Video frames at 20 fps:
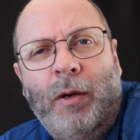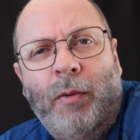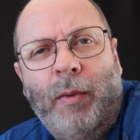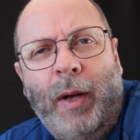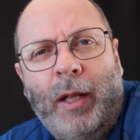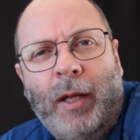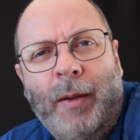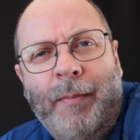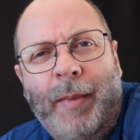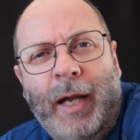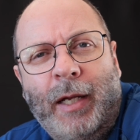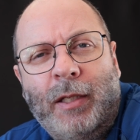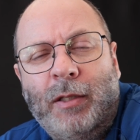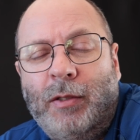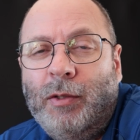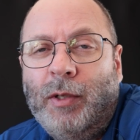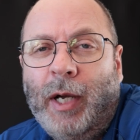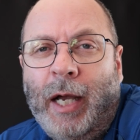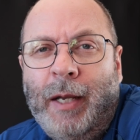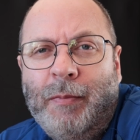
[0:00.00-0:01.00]
Welcome back
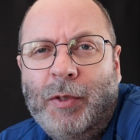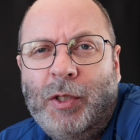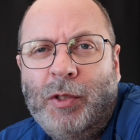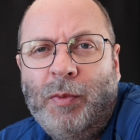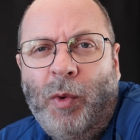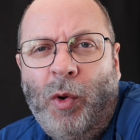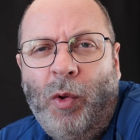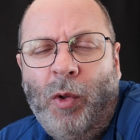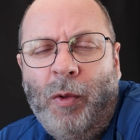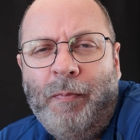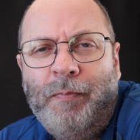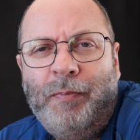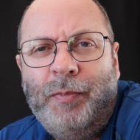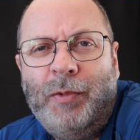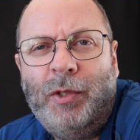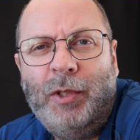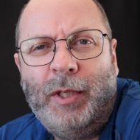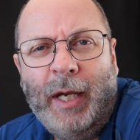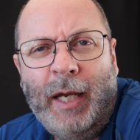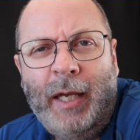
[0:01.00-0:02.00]
to Aim Small.
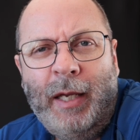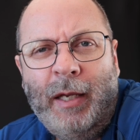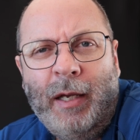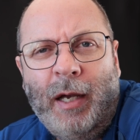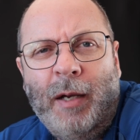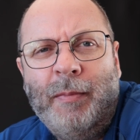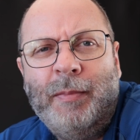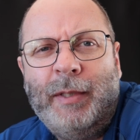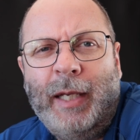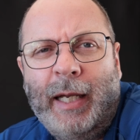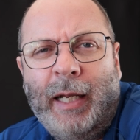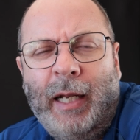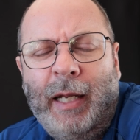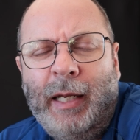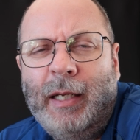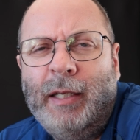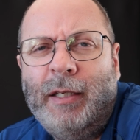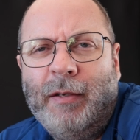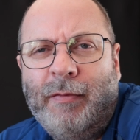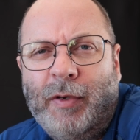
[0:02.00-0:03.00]
Today I'm
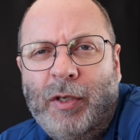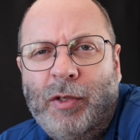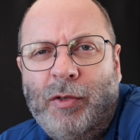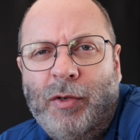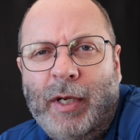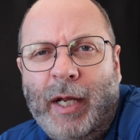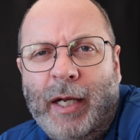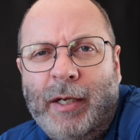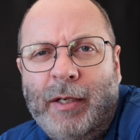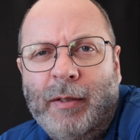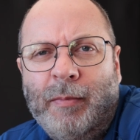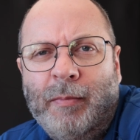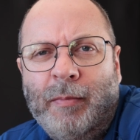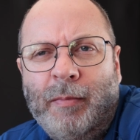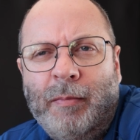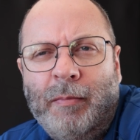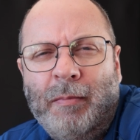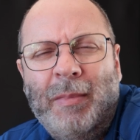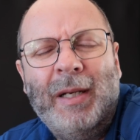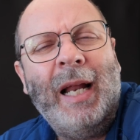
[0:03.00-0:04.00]
tackling a different
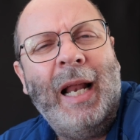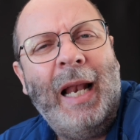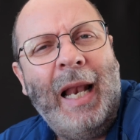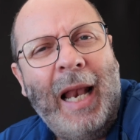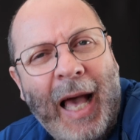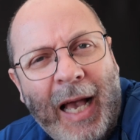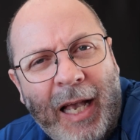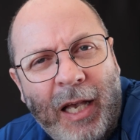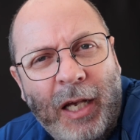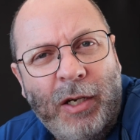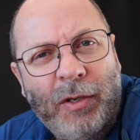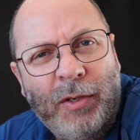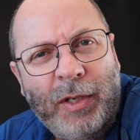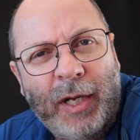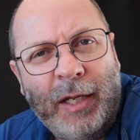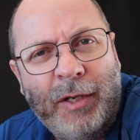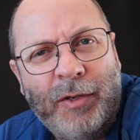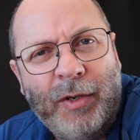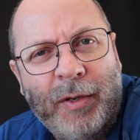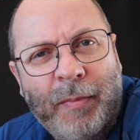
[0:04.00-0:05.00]
conundrum, but a lacquer
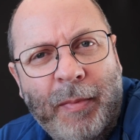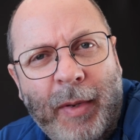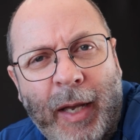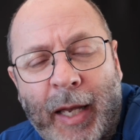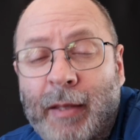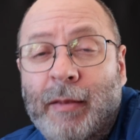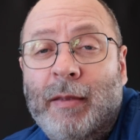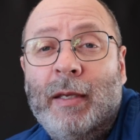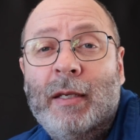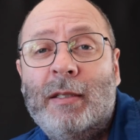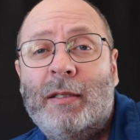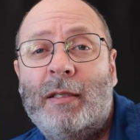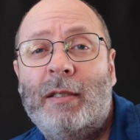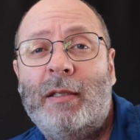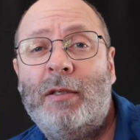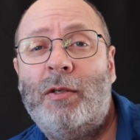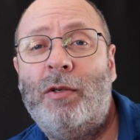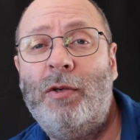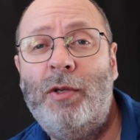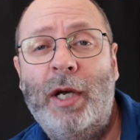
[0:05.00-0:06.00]
conundrum. And this,
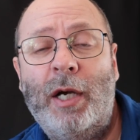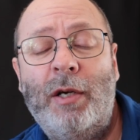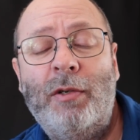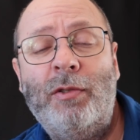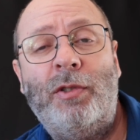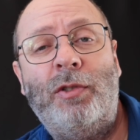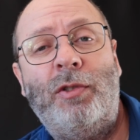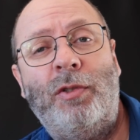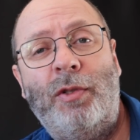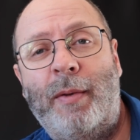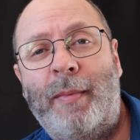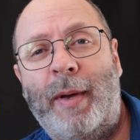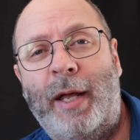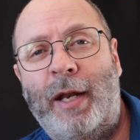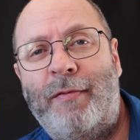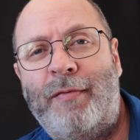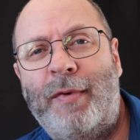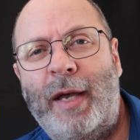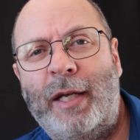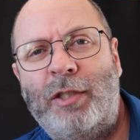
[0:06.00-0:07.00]
kudos to the
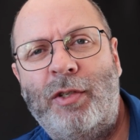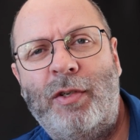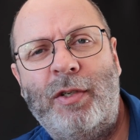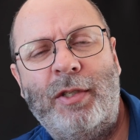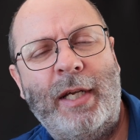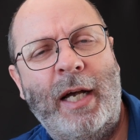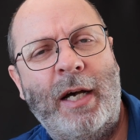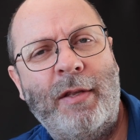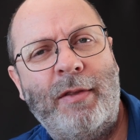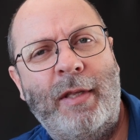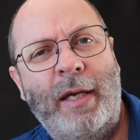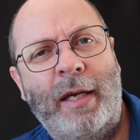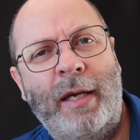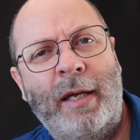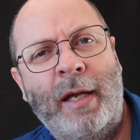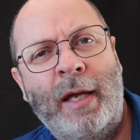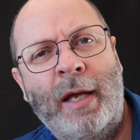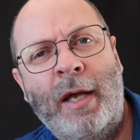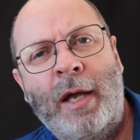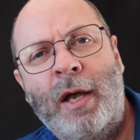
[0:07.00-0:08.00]
manufacturers out
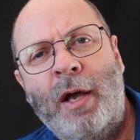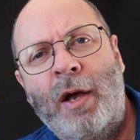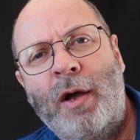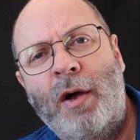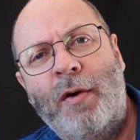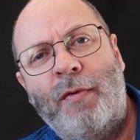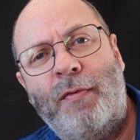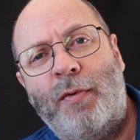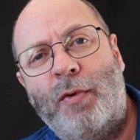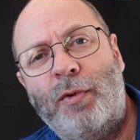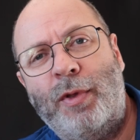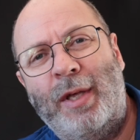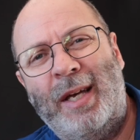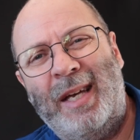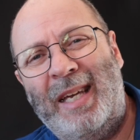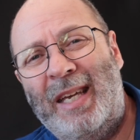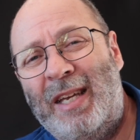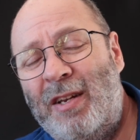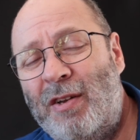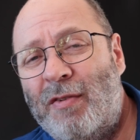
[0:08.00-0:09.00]
there for
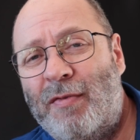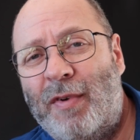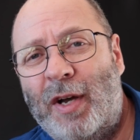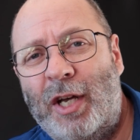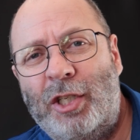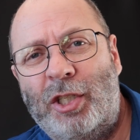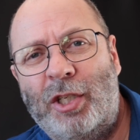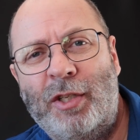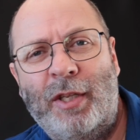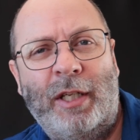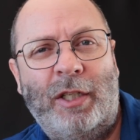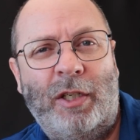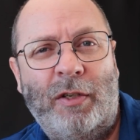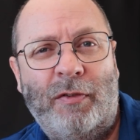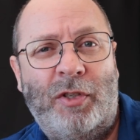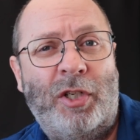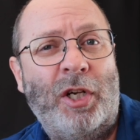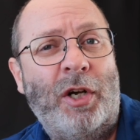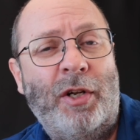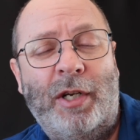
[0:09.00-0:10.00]
the innovation that
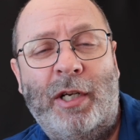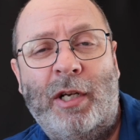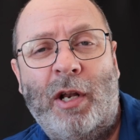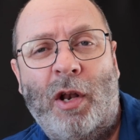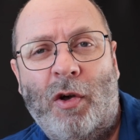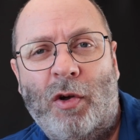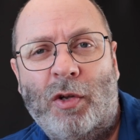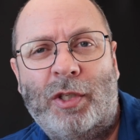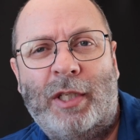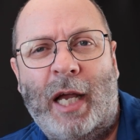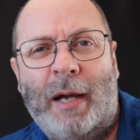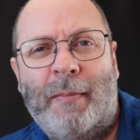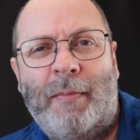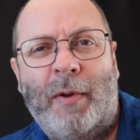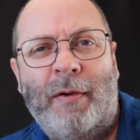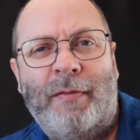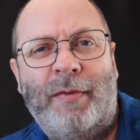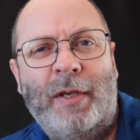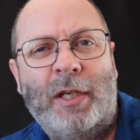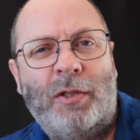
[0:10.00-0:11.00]
you've showed in the last
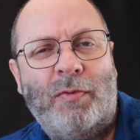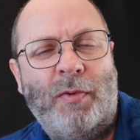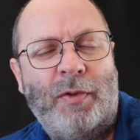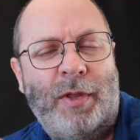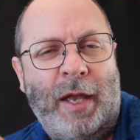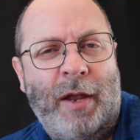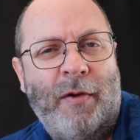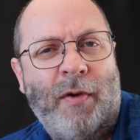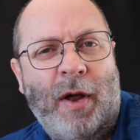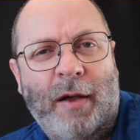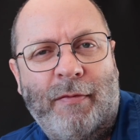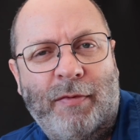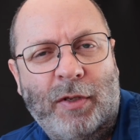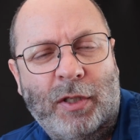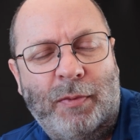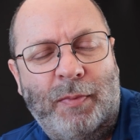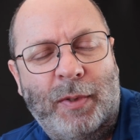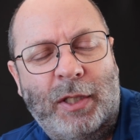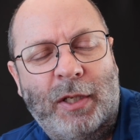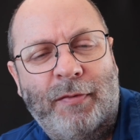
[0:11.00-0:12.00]
couple of years with air
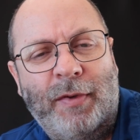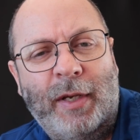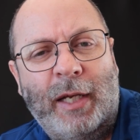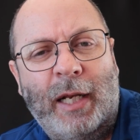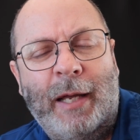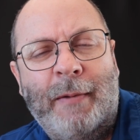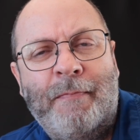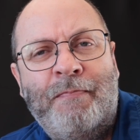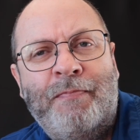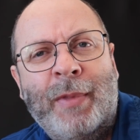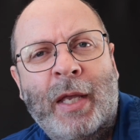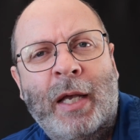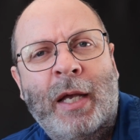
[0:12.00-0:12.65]
rifles specifically.